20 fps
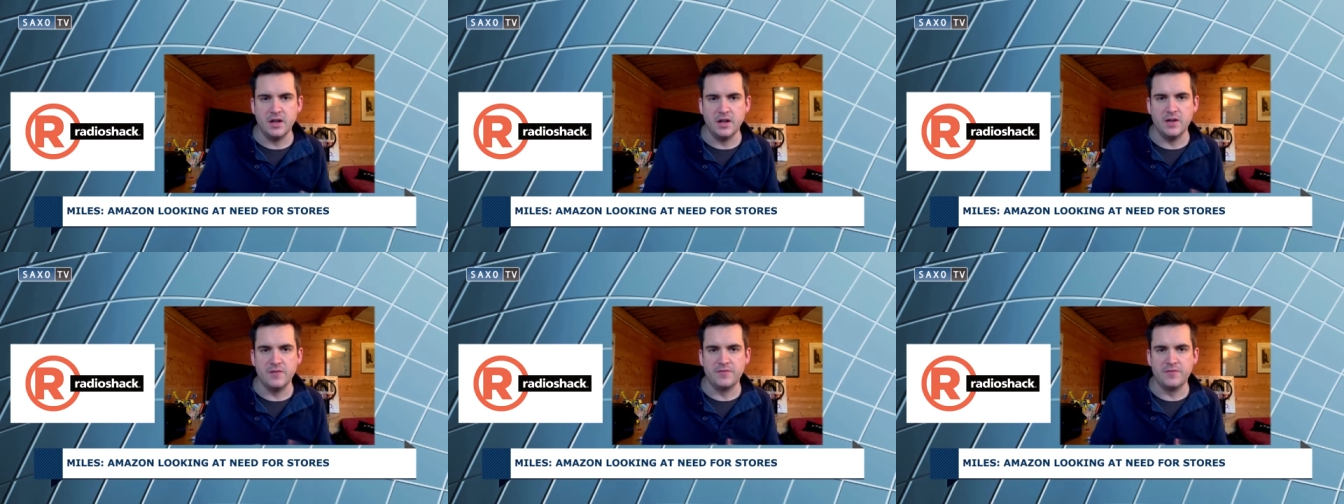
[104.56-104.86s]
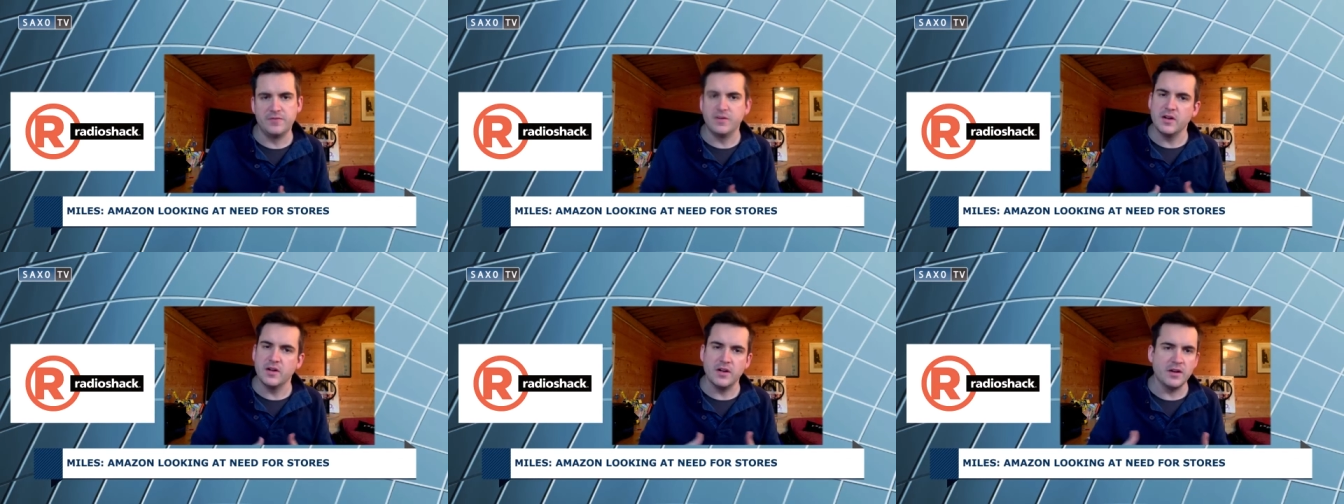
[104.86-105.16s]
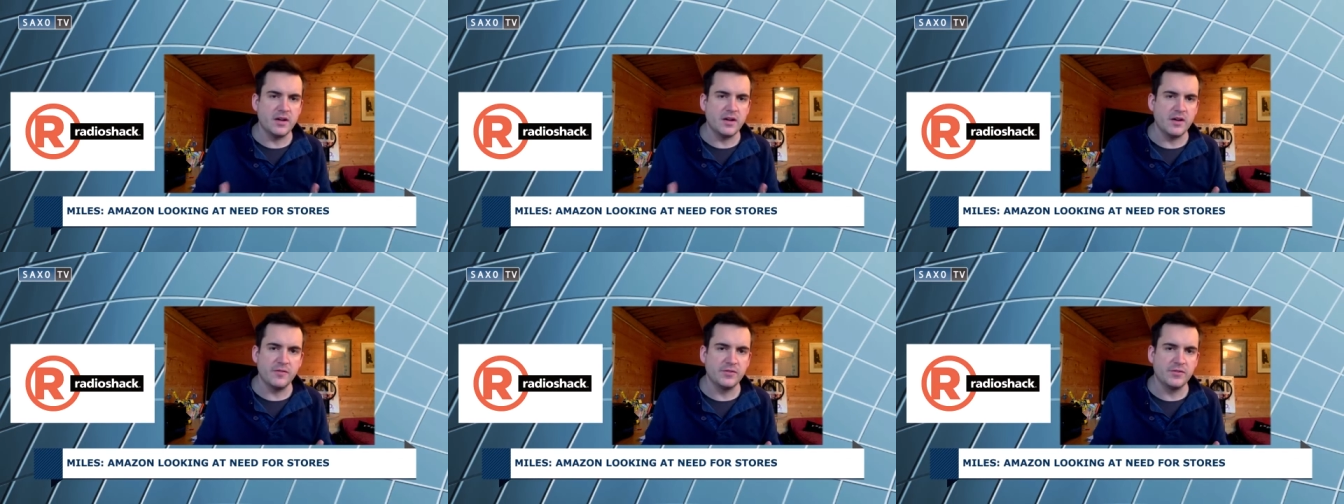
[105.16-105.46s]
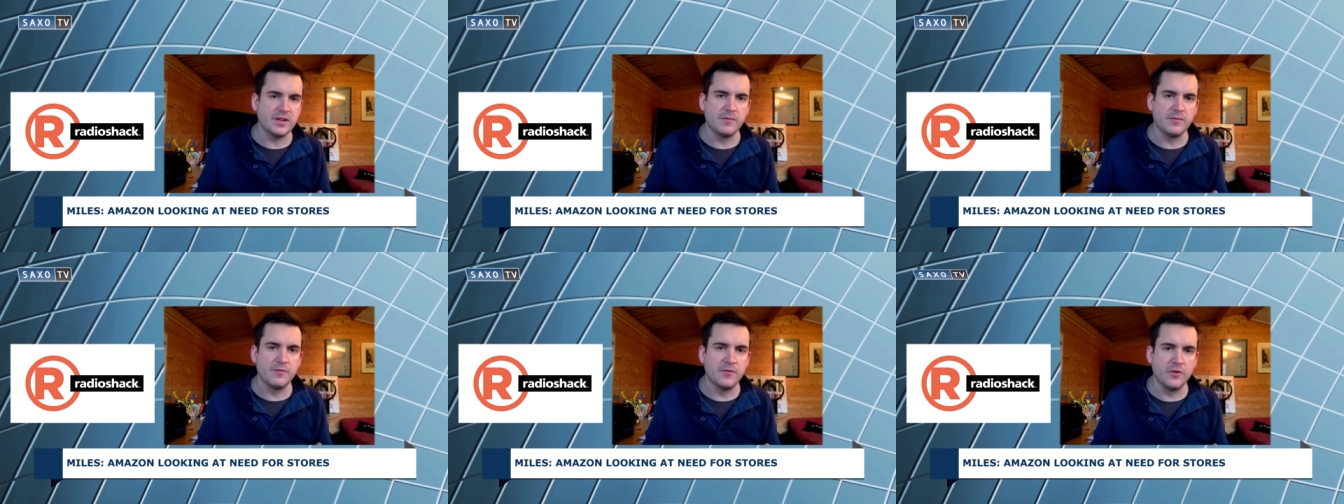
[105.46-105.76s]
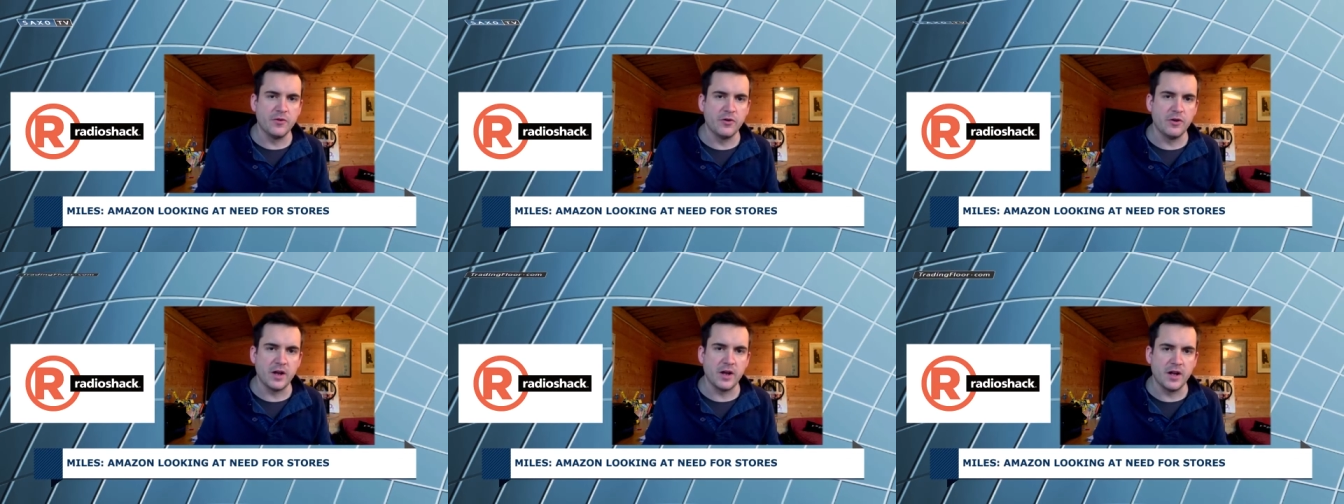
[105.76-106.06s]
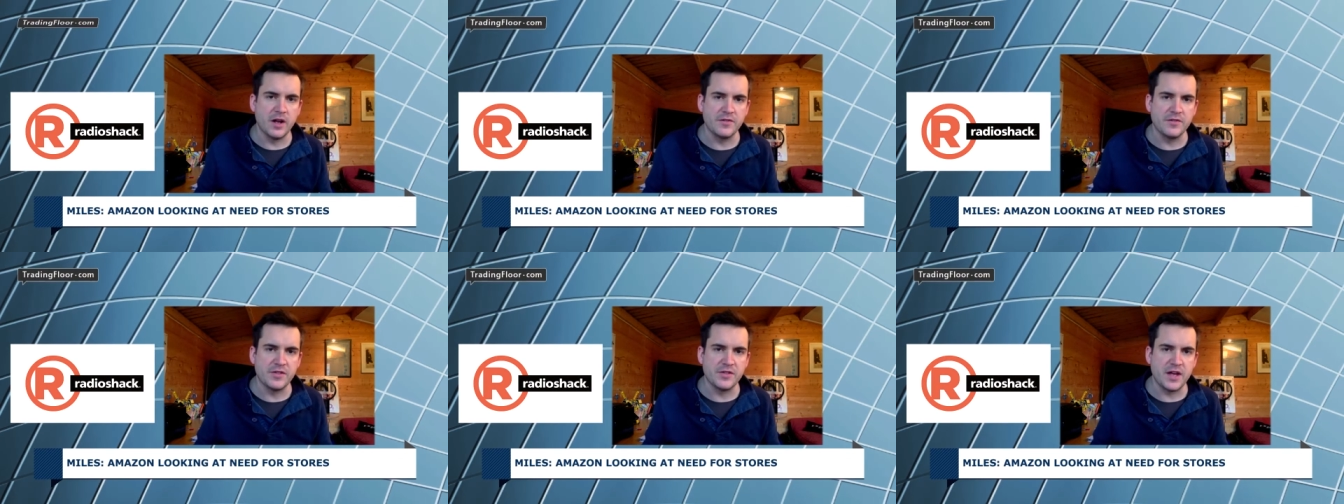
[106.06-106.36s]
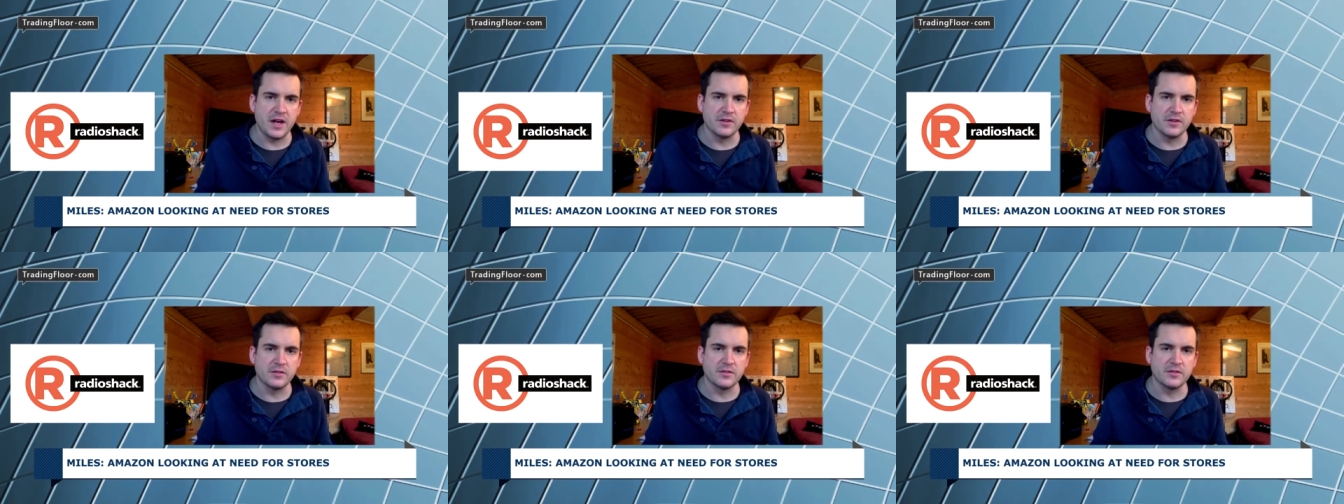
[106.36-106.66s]
of, uh, of some
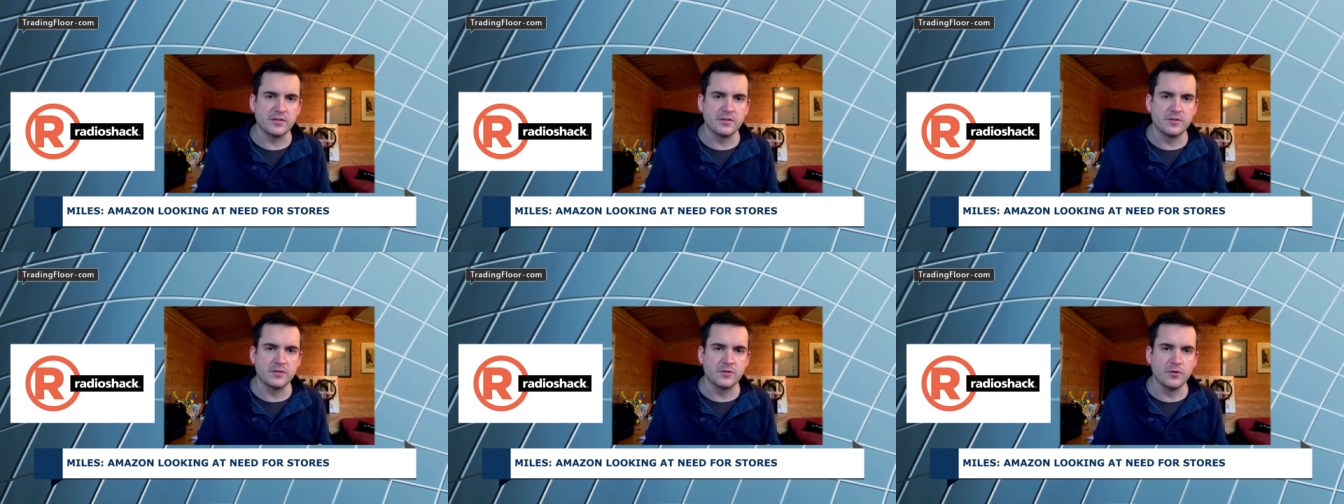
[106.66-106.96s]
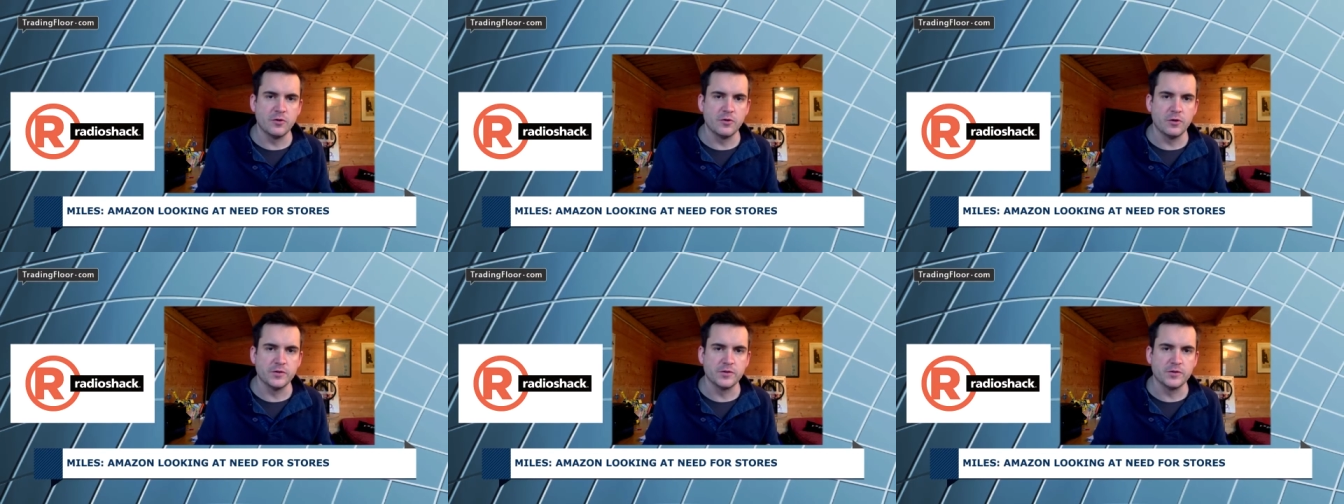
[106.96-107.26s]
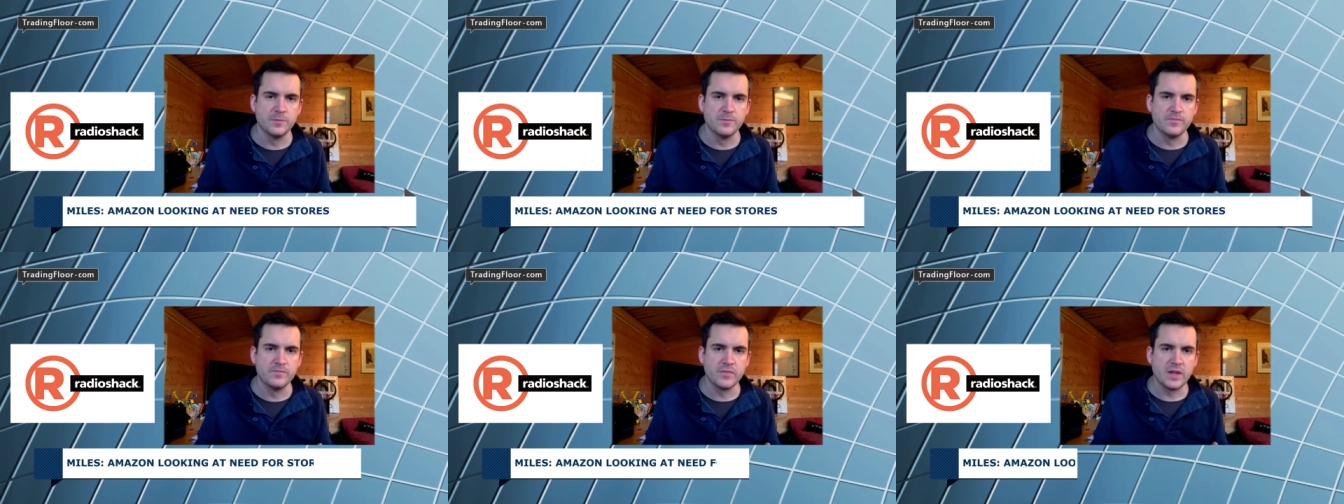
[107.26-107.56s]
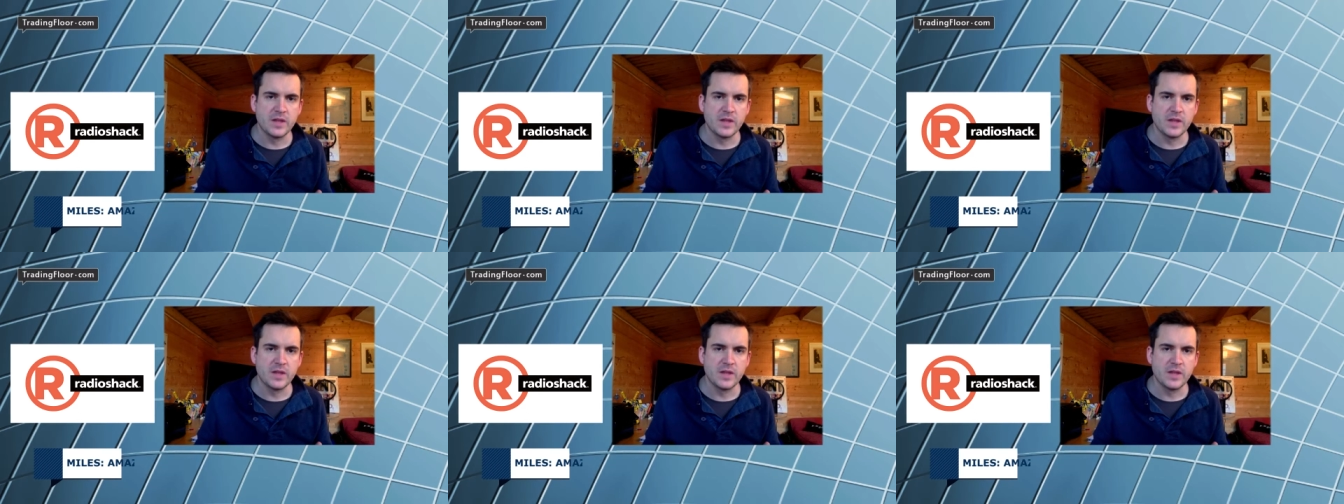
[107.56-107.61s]
4,500 stores.